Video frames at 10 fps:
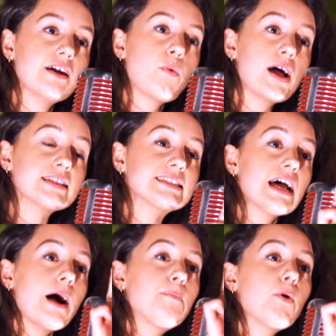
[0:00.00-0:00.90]
Once,
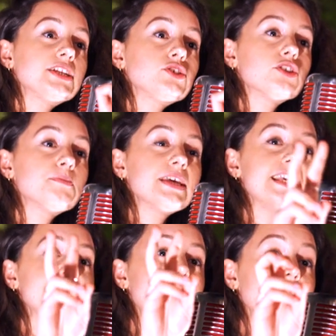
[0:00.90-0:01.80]
a boy told me
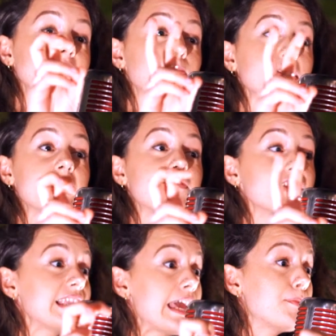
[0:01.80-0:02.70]
he doesn't believe
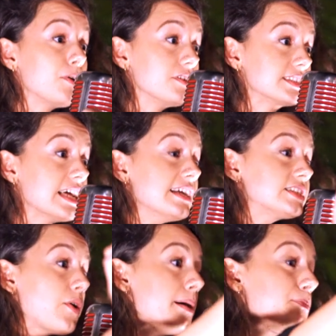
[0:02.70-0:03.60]
in labels,
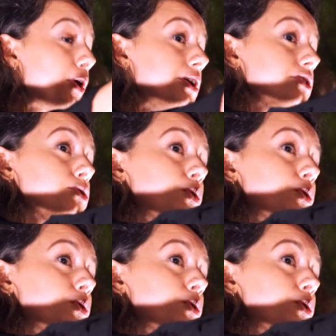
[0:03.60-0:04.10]
so I embroidered the